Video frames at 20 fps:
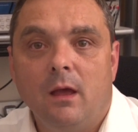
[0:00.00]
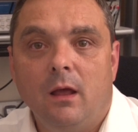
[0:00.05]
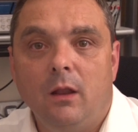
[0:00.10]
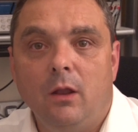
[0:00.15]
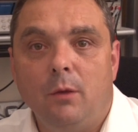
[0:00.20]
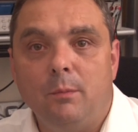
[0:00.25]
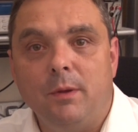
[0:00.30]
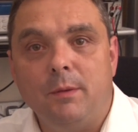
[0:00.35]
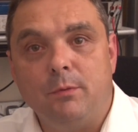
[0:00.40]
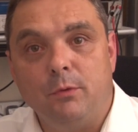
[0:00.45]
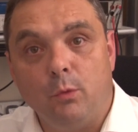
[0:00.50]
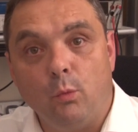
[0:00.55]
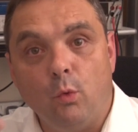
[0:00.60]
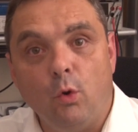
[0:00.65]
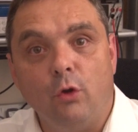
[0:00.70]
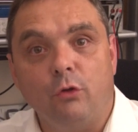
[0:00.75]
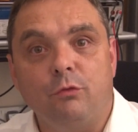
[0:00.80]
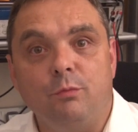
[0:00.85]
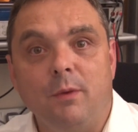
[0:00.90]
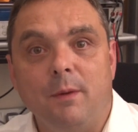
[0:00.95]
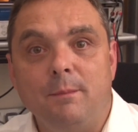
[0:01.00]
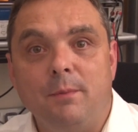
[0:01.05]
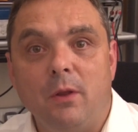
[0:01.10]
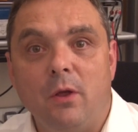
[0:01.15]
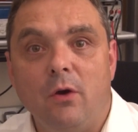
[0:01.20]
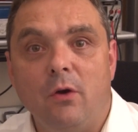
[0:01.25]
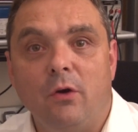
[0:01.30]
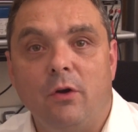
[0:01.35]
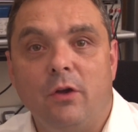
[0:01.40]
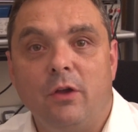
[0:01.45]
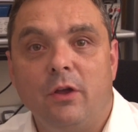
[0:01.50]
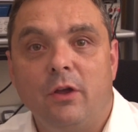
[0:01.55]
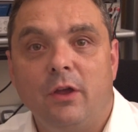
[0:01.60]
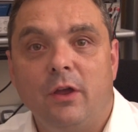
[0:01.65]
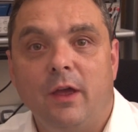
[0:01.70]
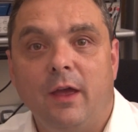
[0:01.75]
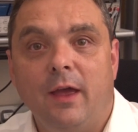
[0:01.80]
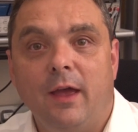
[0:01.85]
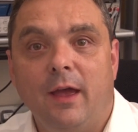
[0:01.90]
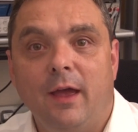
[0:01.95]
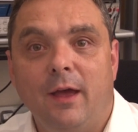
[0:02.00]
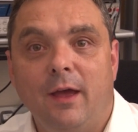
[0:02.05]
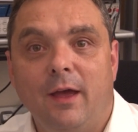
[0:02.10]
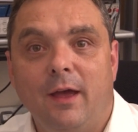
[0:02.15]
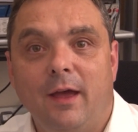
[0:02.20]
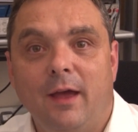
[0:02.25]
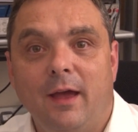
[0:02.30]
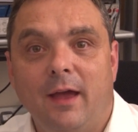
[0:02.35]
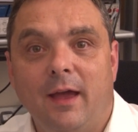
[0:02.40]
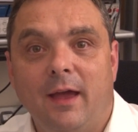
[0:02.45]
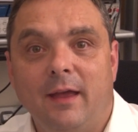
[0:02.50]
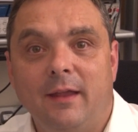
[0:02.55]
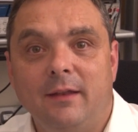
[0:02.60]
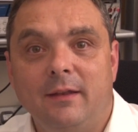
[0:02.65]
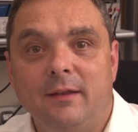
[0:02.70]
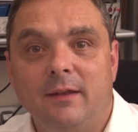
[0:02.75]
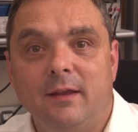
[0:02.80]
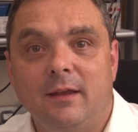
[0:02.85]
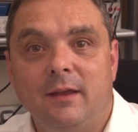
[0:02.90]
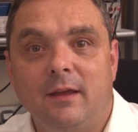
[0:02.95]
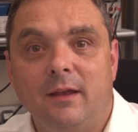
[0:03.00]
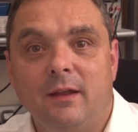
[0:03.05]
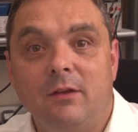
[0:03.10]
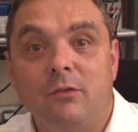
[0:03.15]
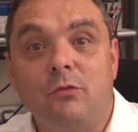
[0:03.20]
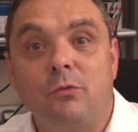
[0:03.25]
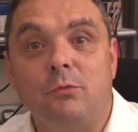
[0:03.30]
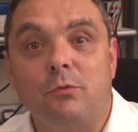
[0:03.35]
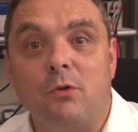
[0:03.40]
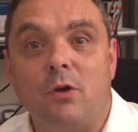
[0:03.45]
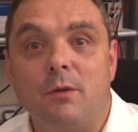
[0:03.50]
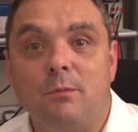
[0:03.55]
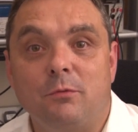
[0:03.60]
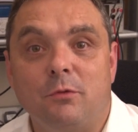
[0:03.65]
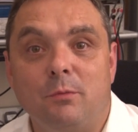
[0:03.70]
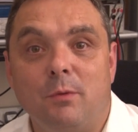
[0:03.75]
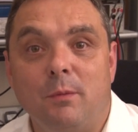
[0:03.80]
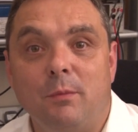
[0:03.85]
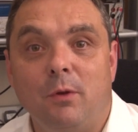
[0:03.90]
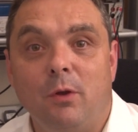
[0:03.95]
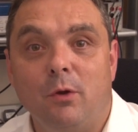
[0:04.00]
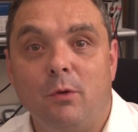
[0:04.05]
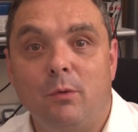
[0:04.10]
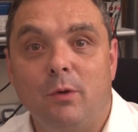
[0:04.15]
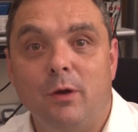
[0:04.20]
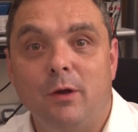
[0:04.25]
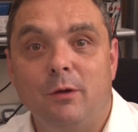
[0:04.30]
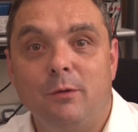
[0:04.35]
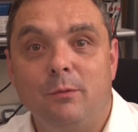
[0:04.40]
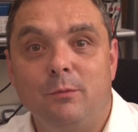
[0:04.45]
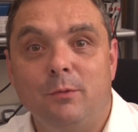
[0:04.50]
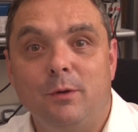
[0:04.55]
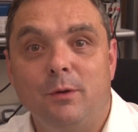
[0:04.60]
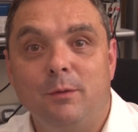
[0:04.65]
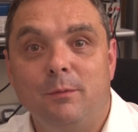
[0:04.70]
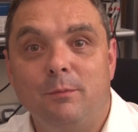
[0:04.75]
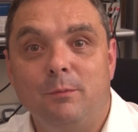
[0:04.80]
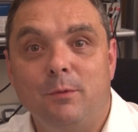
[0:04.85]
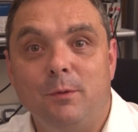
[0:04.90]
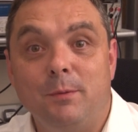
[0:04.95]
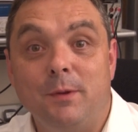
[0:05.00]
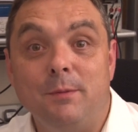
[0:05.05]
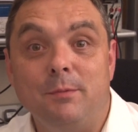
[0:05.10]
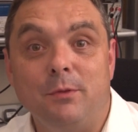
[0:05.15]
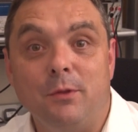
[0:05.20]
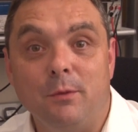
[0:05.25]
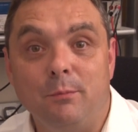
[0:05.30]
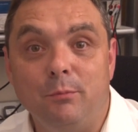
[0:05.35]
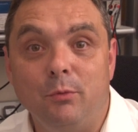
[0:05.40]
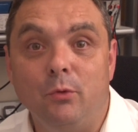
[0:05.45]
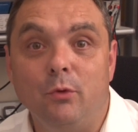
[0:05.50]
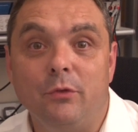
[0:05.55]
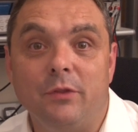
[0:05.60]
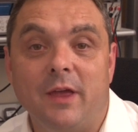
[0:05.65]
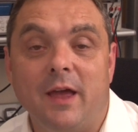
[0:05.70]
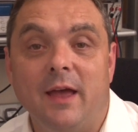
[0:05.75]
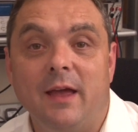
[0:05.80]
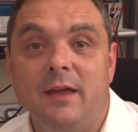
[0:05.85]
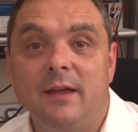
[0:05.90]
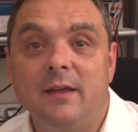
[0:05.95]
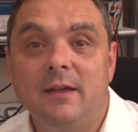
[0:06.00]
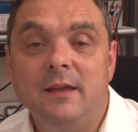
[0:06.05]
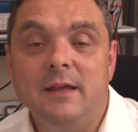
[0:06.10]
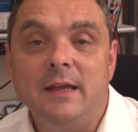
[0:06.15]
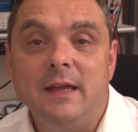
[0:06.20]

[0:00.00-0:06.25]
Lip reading: A lot of people that watch my blog and have subscribed to my blog were people that have bought that,